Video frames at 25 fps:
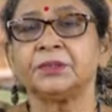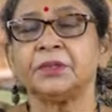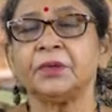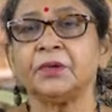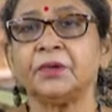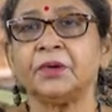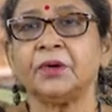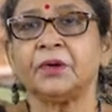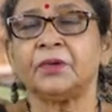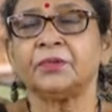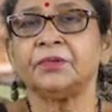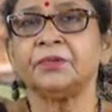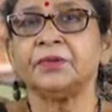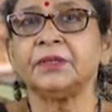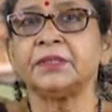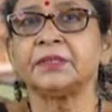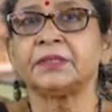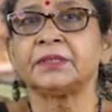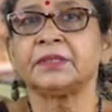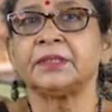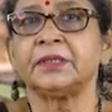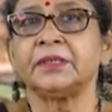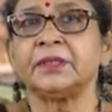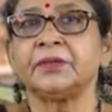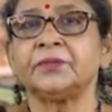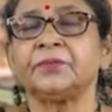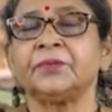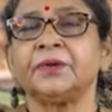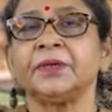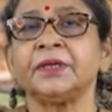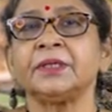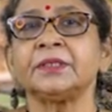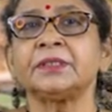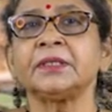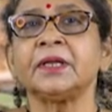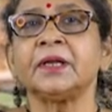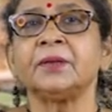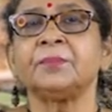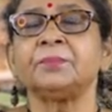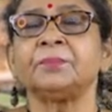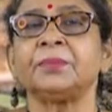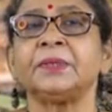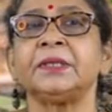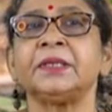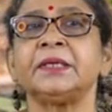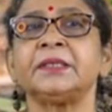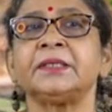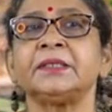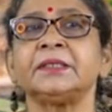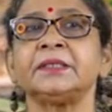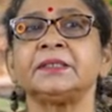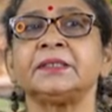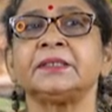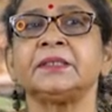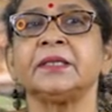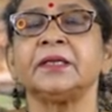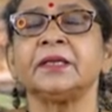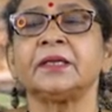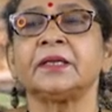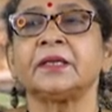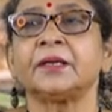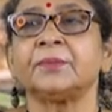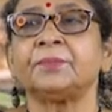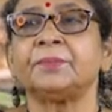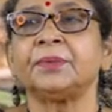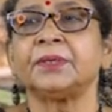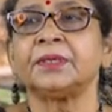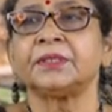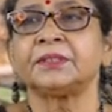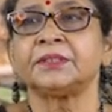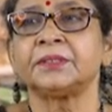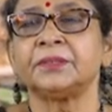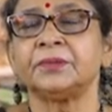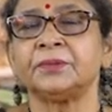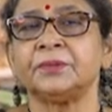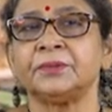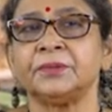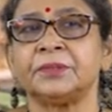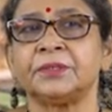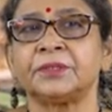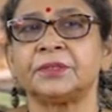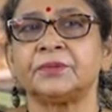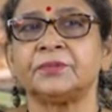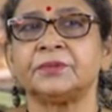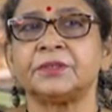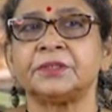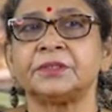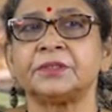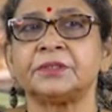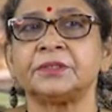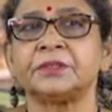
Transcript: So obviously, for example, let us take a person who is a